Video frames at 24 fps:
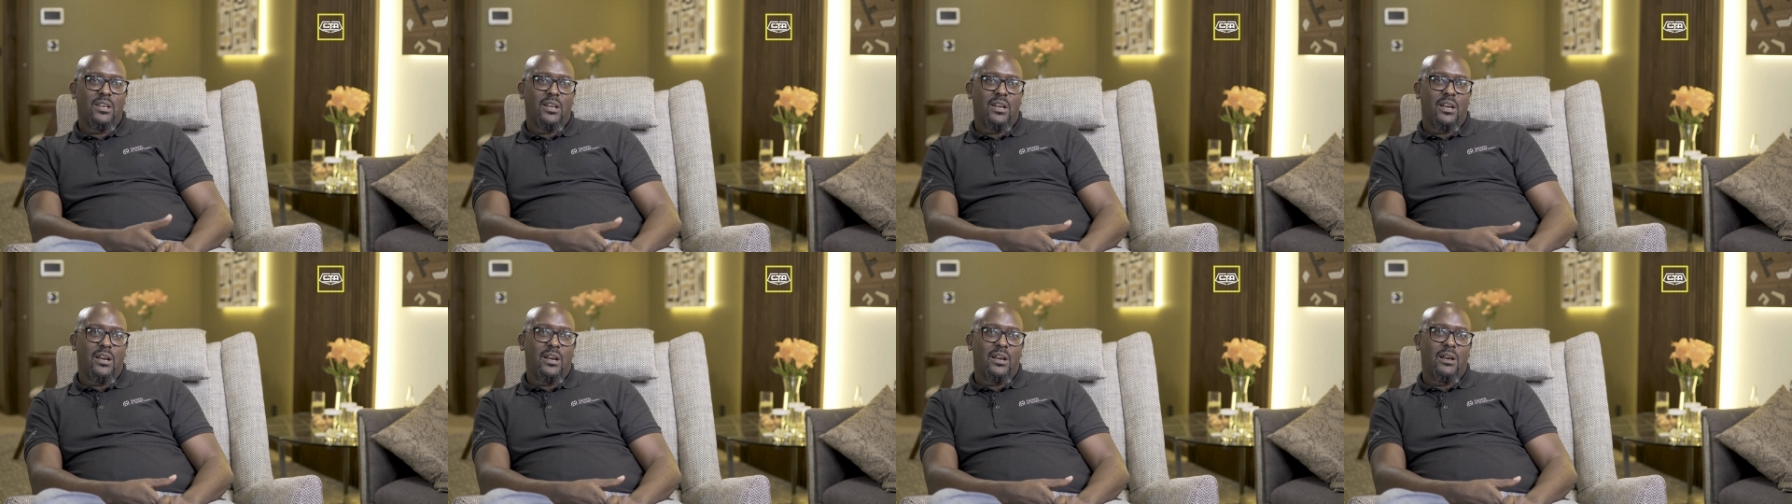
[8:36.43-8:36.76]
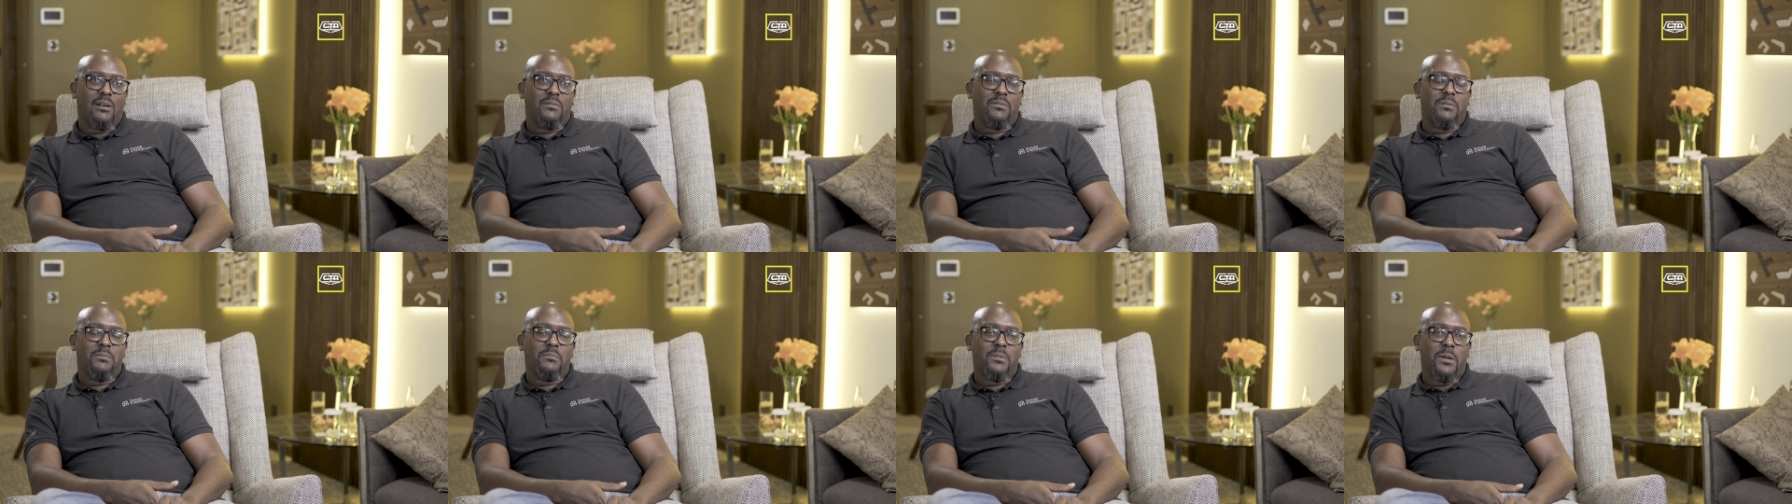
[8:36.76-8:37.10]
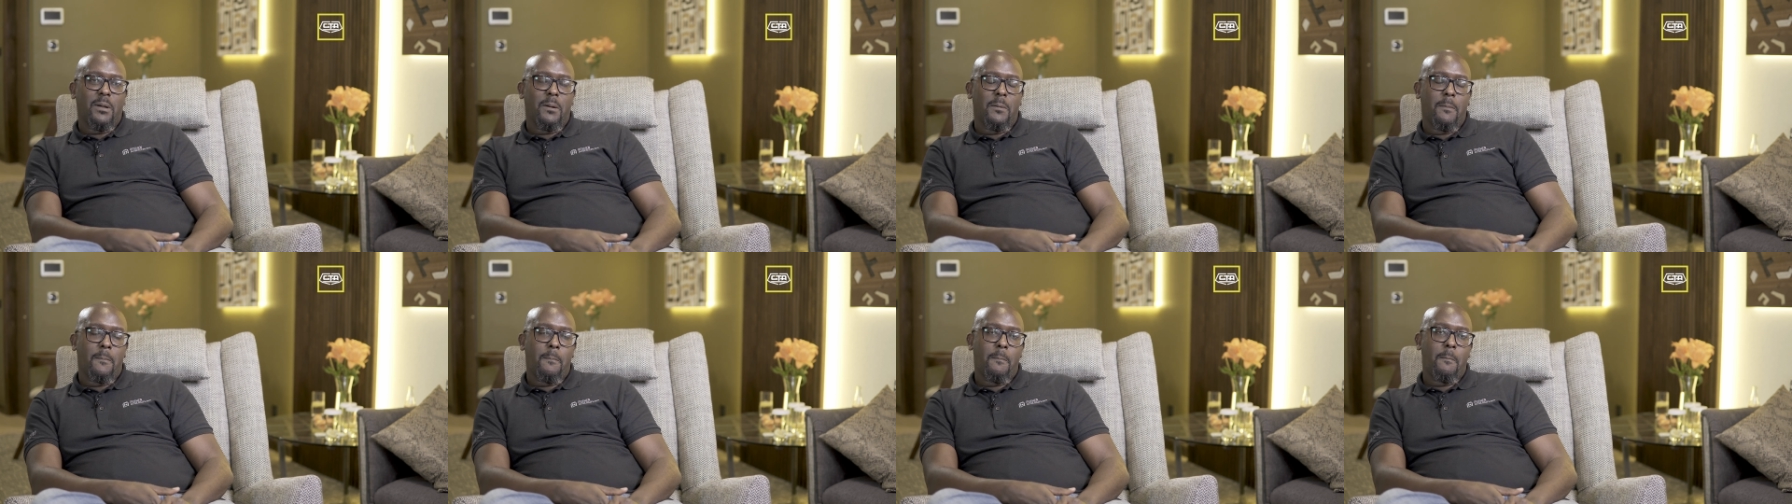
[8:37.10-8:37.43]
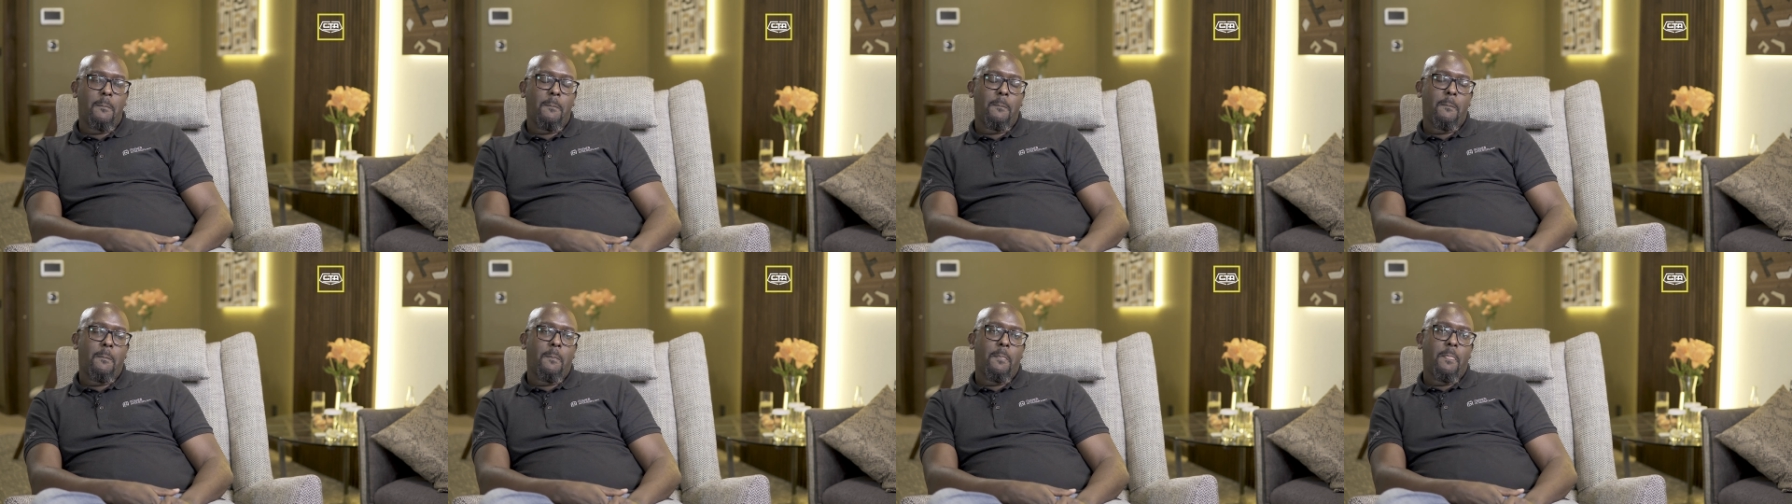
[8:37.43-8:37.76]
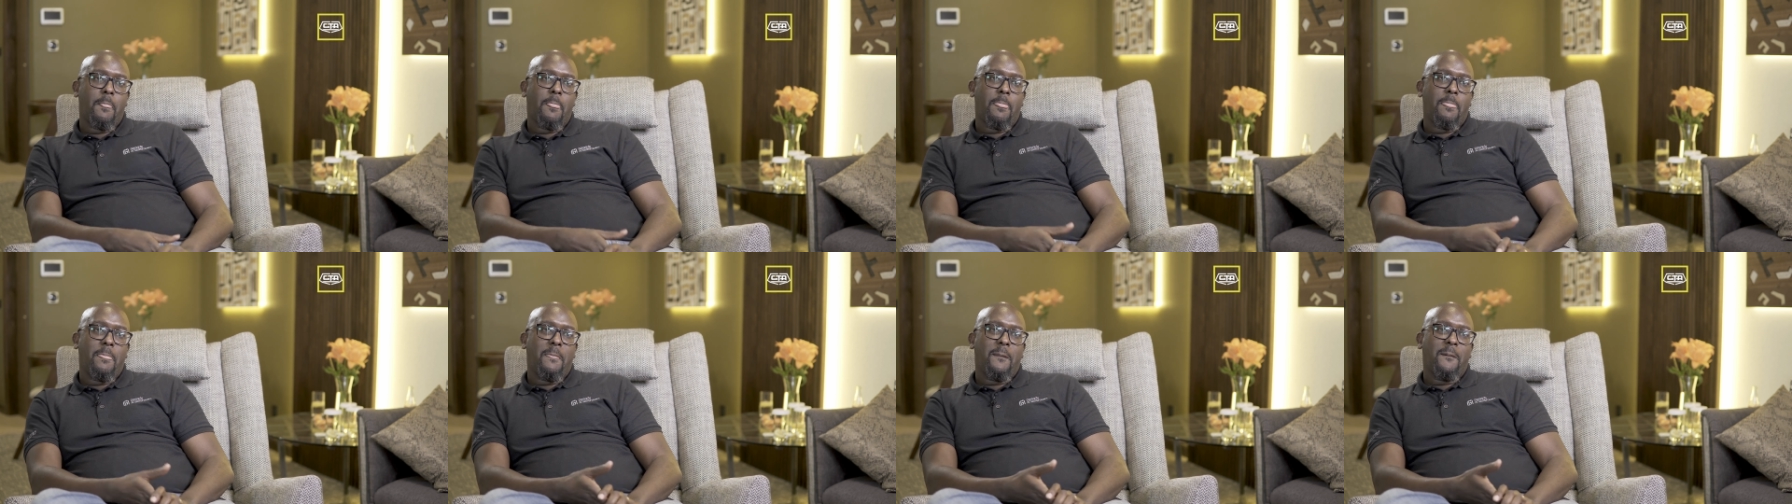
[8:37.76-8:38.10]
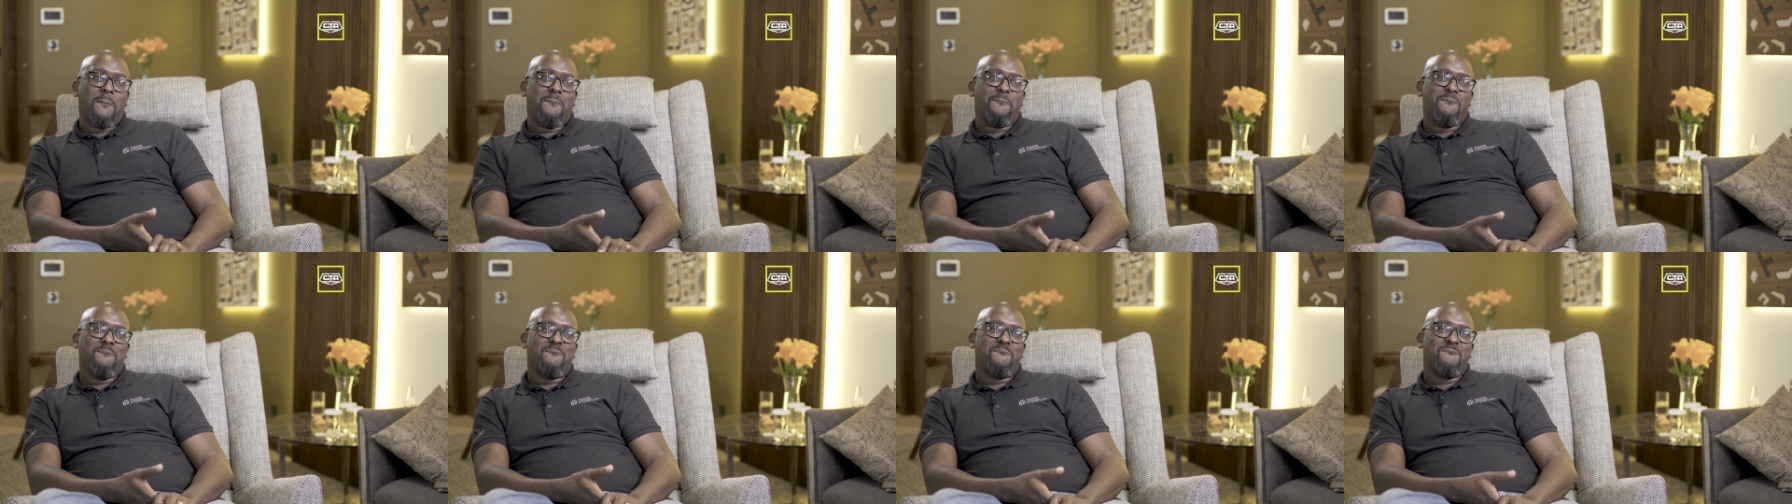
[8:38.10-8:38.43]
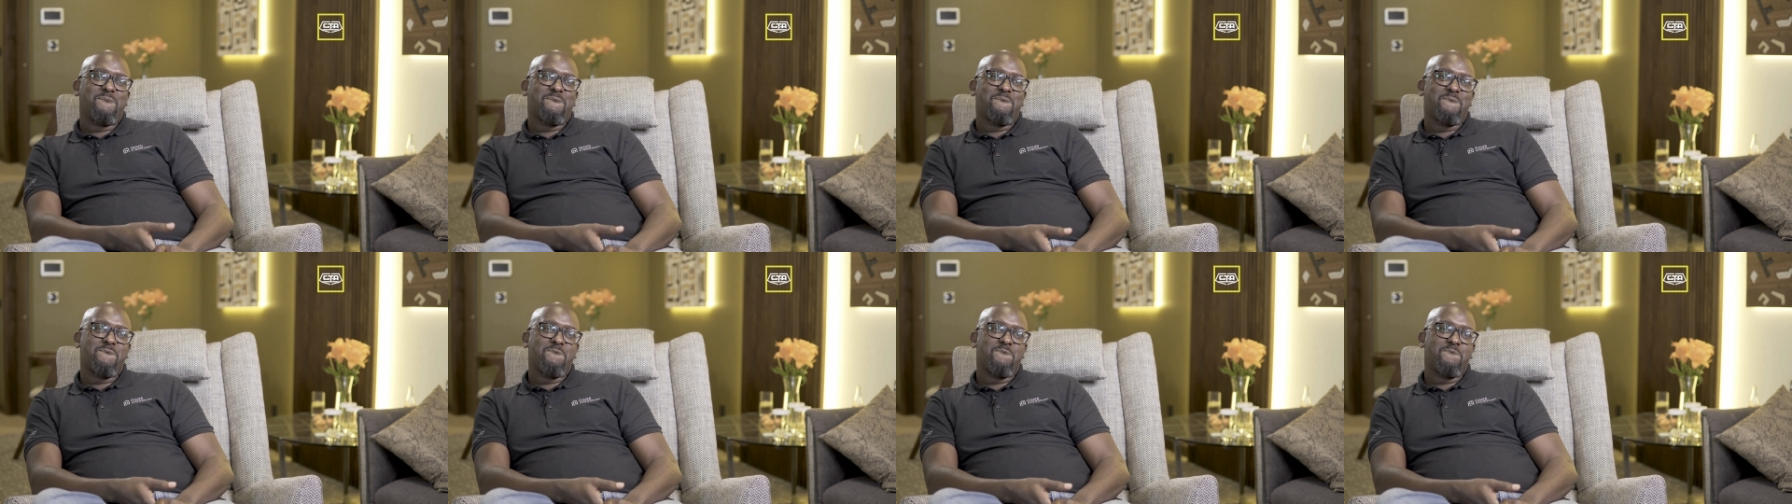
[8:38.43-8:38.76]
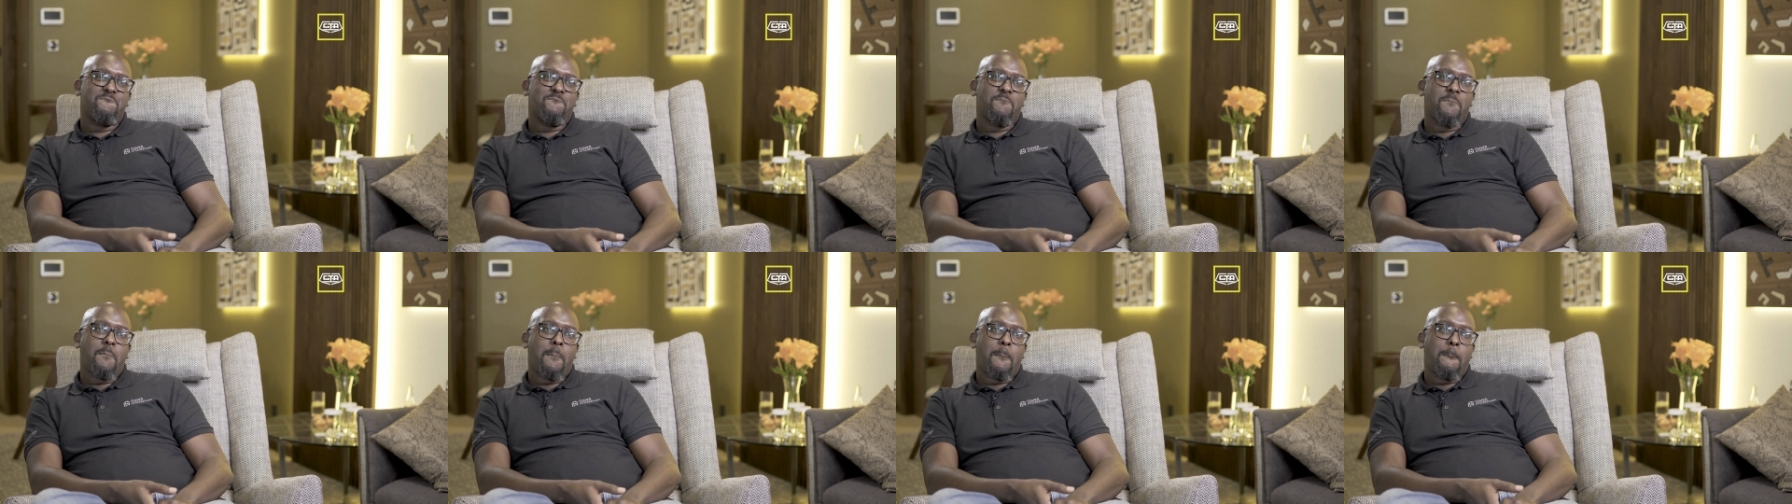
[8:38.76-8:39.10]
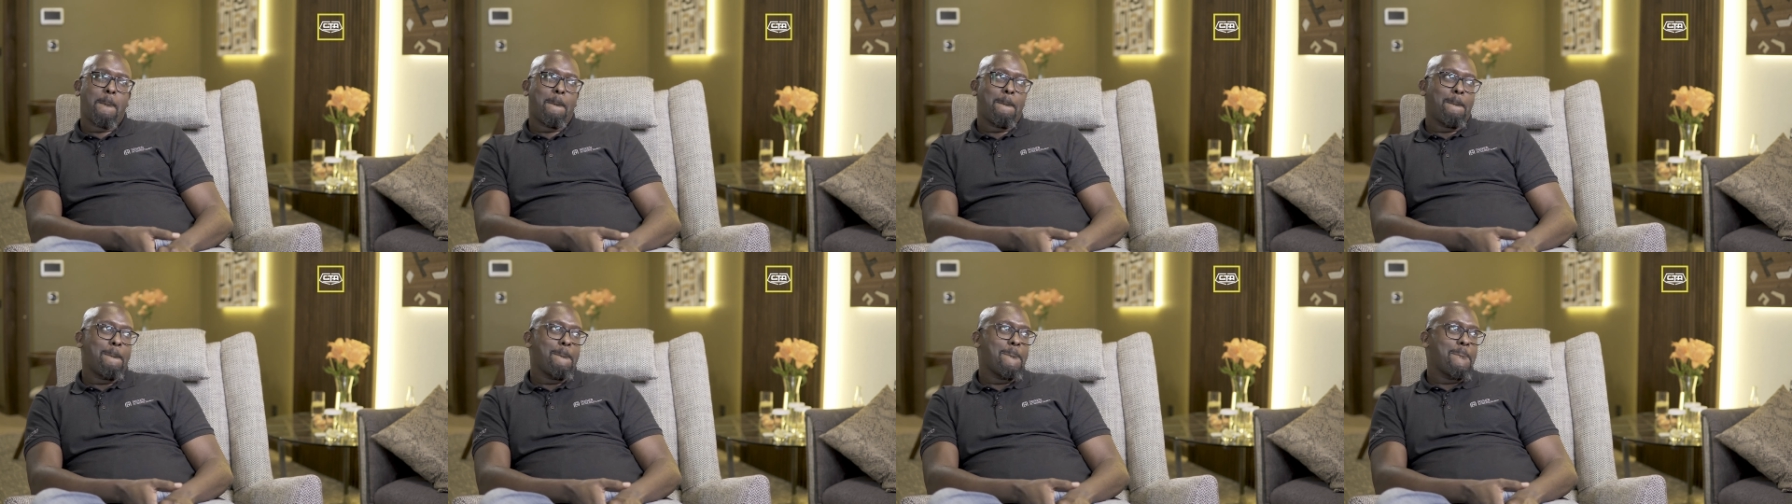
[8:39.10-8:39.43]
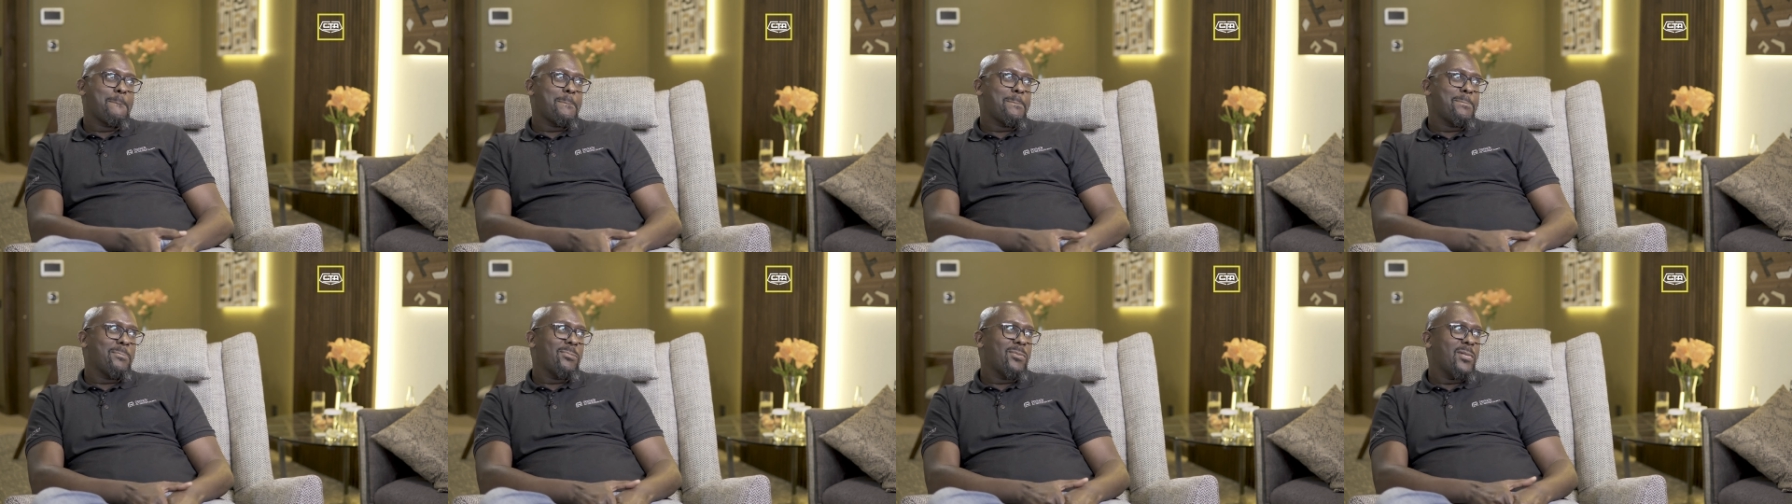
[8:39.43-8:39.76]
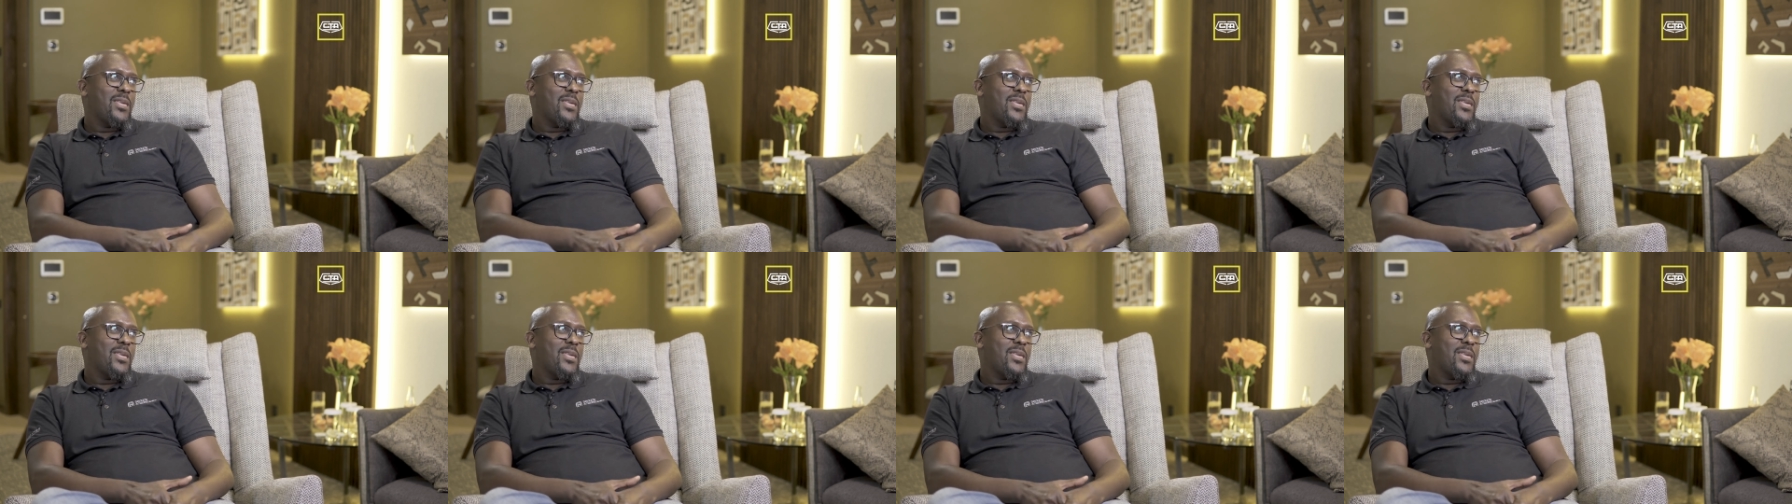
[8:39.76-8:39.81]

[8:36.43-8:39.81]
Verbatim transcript: Uh, so, t- tell me one of the deals that you closed in Washington.